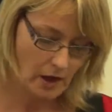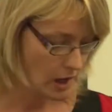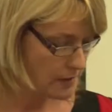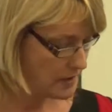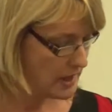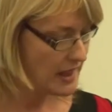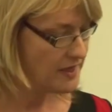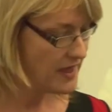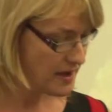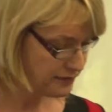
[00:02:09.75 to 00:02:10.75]

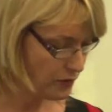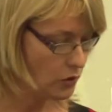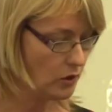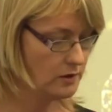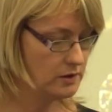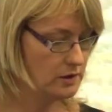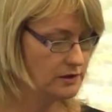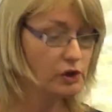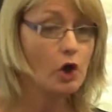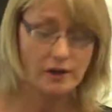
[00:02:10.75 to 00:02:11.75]
And therefore,
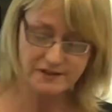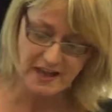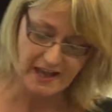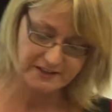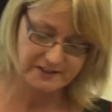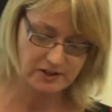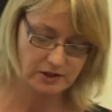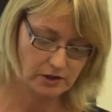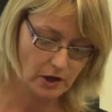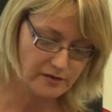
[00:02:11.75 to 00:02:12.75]
the context
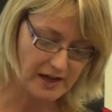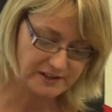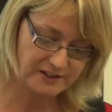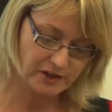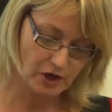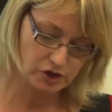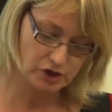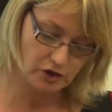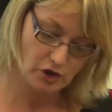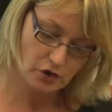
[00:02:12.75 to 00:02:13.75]
of our
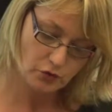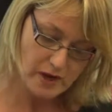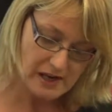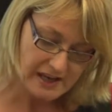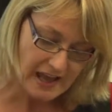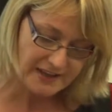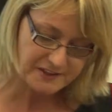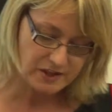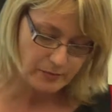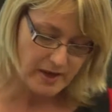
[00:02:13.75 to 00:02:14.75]
discussion really
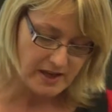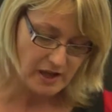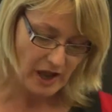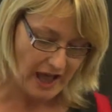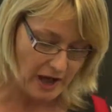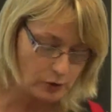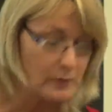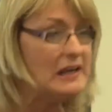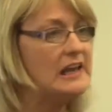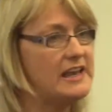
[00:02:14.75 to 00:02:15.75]
has to be, how do
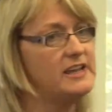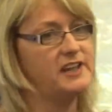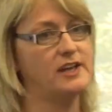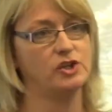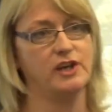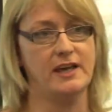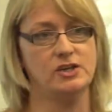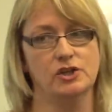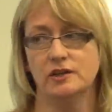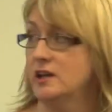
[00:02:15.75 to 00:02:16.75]
we lead
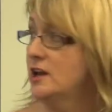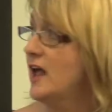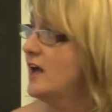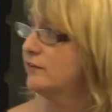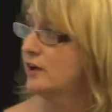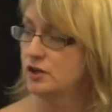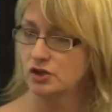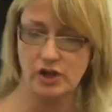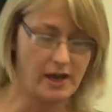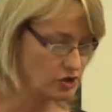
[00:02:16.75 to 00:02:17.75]
education in an
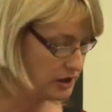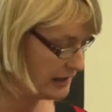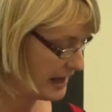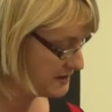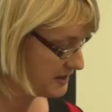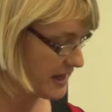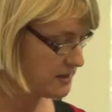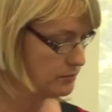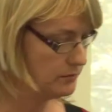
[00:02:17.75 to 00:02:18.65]
ever-changing landscape?